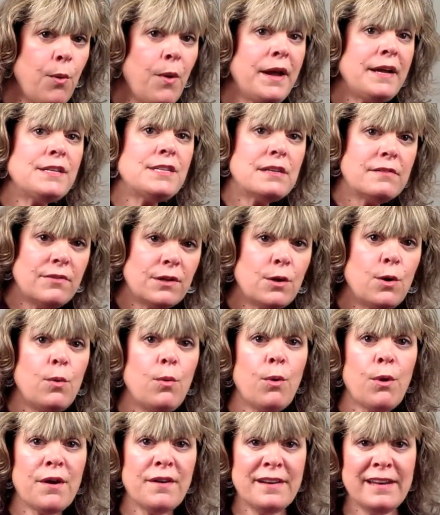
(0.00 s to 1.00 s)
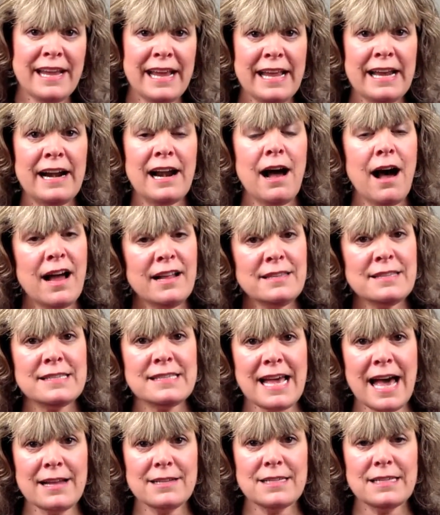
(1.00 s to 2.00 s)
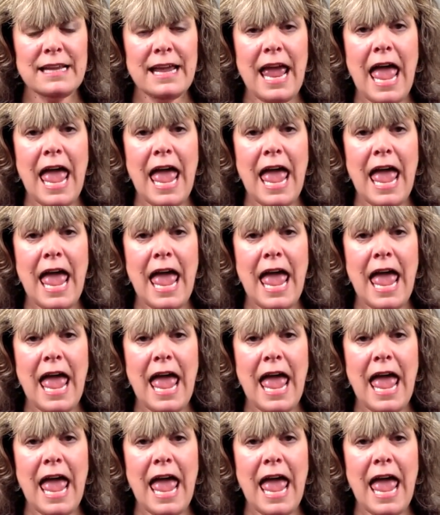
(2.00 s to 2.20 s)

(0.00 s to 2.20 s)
point of a coordinated onset.